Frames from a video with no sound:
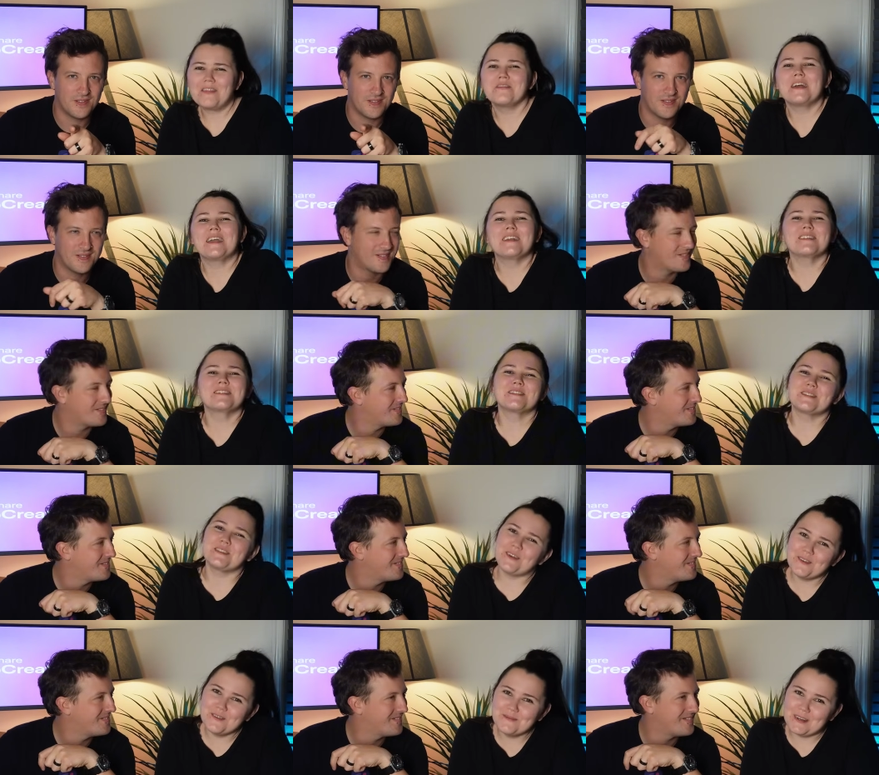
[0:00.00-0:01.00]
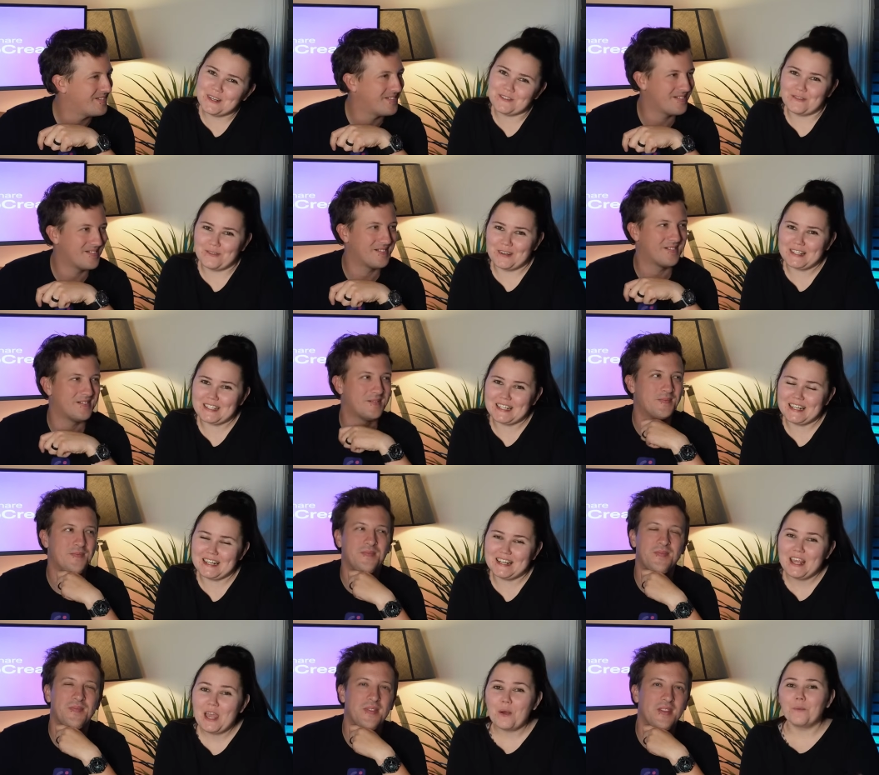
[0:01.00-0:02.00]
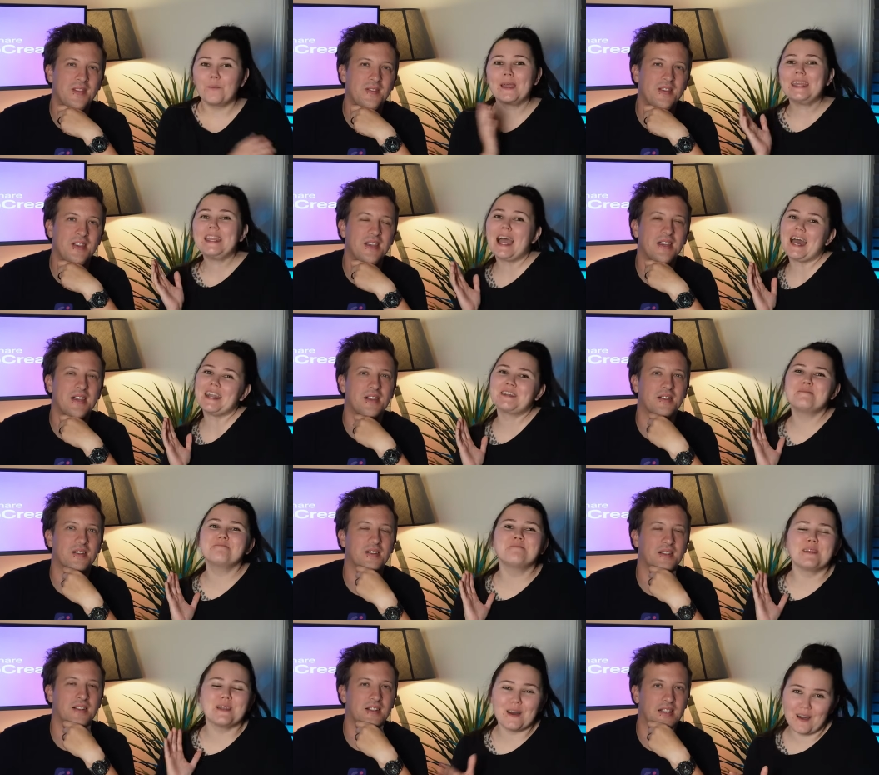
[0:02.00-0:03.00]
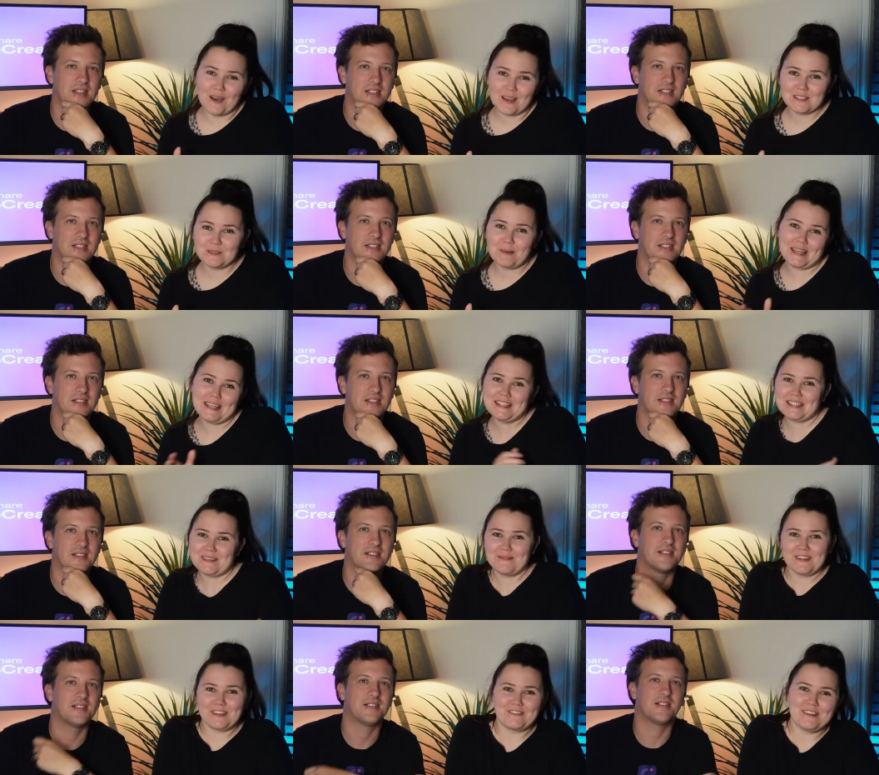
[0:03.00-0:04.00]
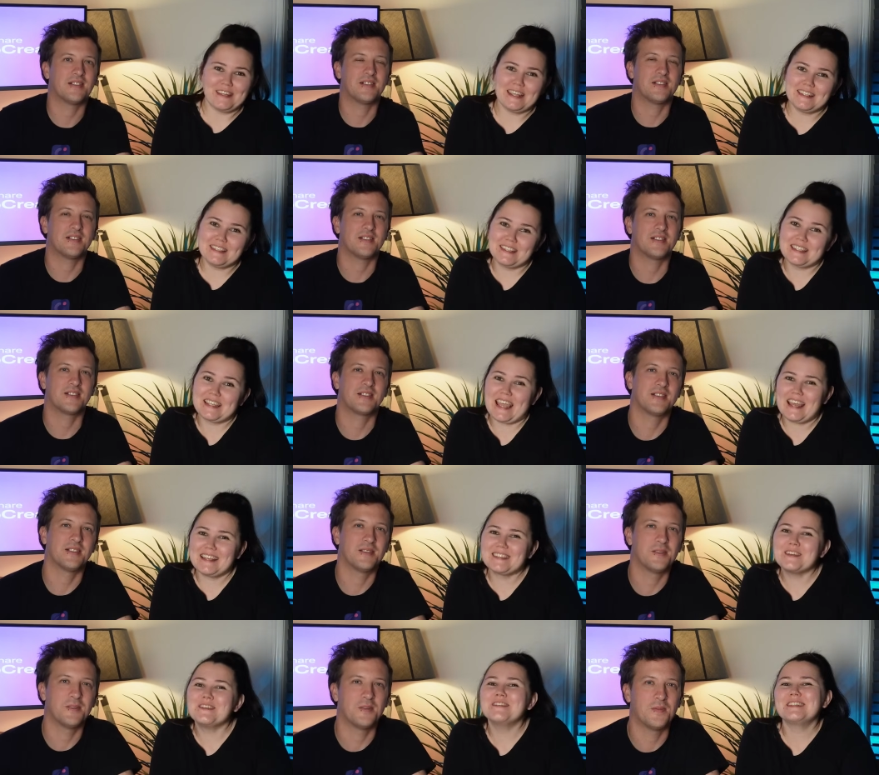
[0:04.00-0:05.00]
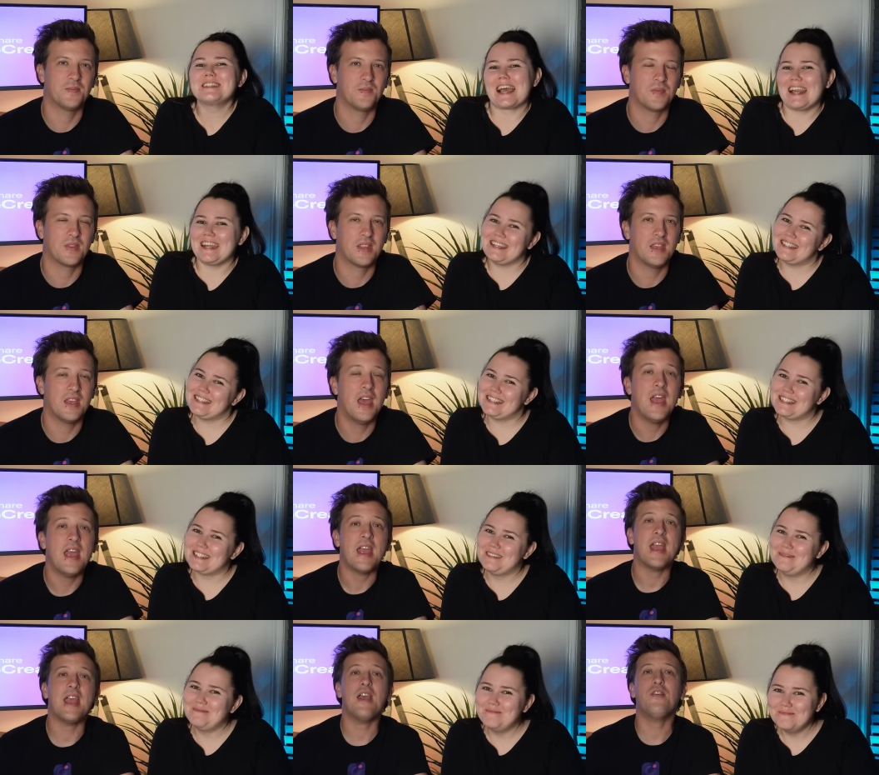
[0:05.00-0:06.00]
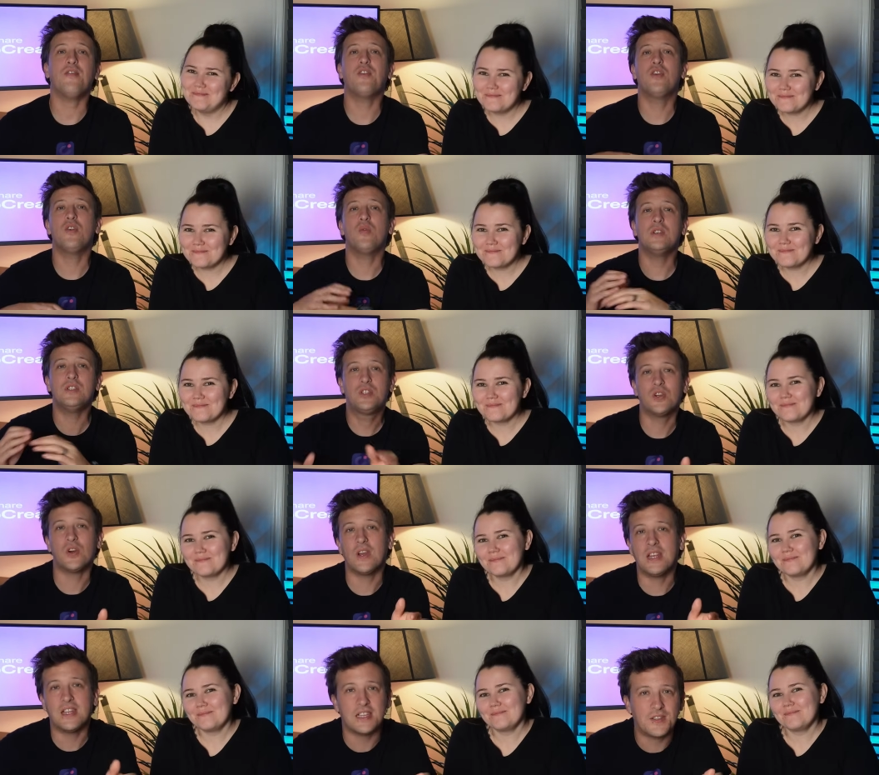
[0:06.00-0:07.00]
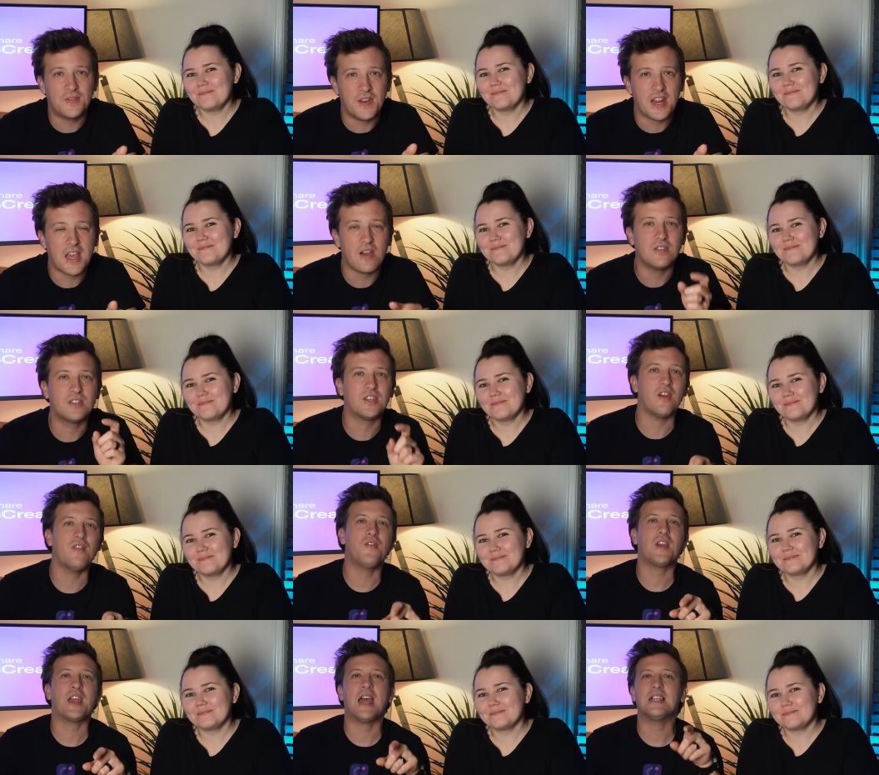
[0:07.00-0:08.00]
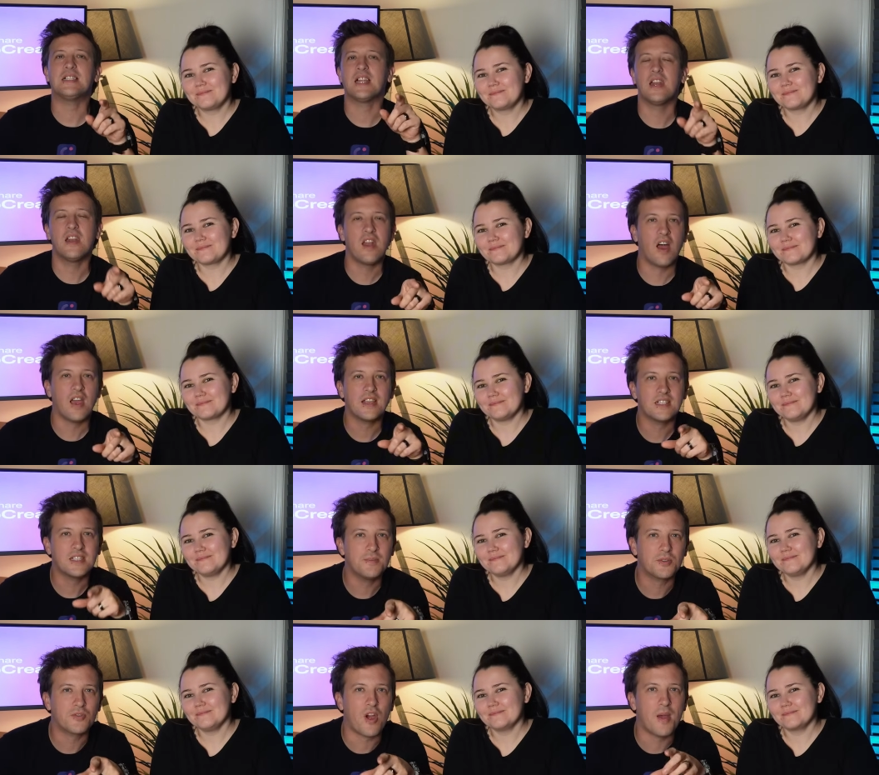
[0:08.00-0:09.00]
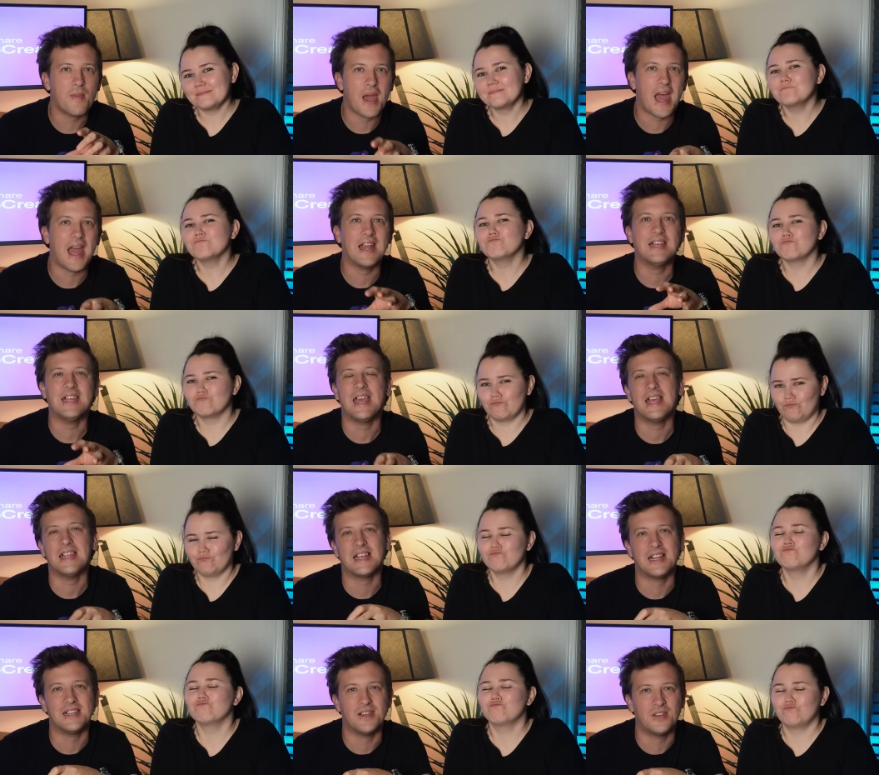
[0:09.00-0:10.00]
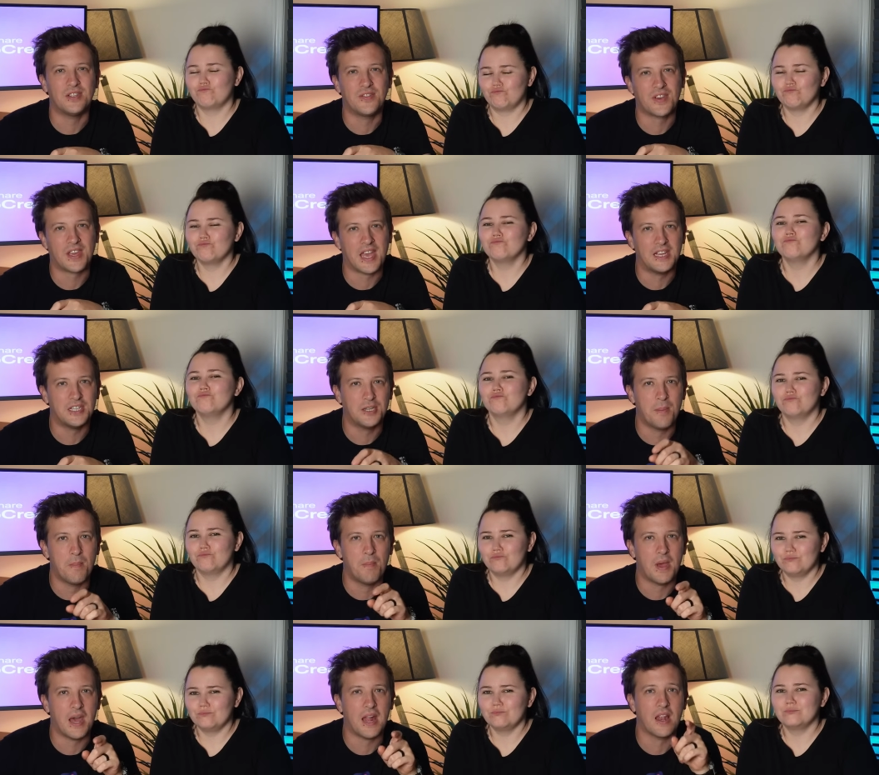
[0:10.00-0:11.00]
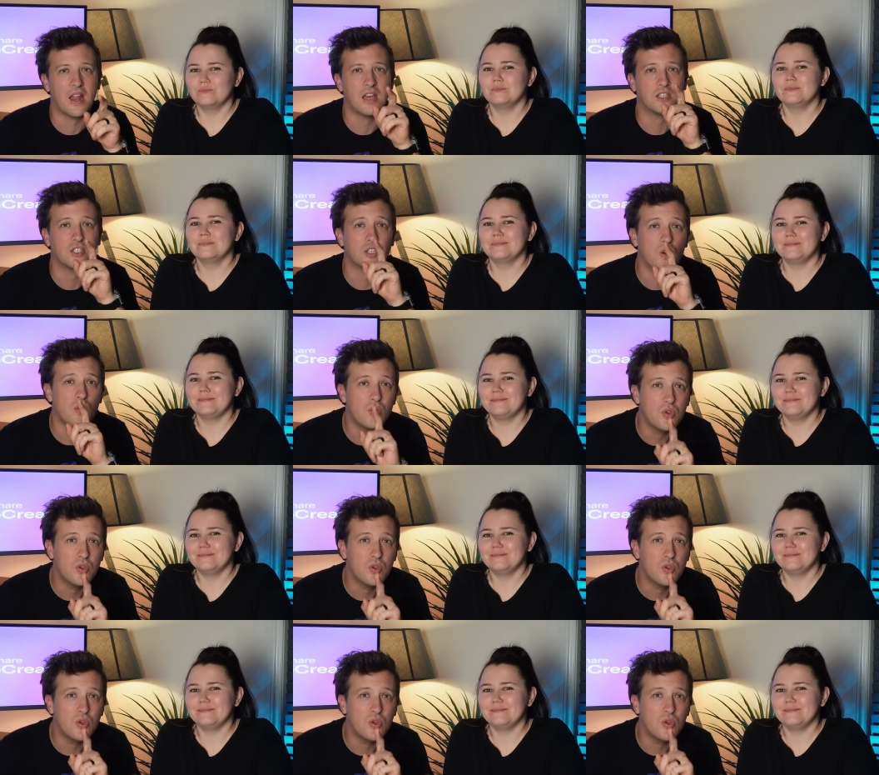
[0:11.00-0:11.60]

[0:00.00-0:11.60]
Speaker 1: Thanks so much for watching. We had a blast playing DemoCreator's Guess Who Challenge.
Speaker 2: If you enjoyed this video, don't forget to like, subscribe and hit that notification bell so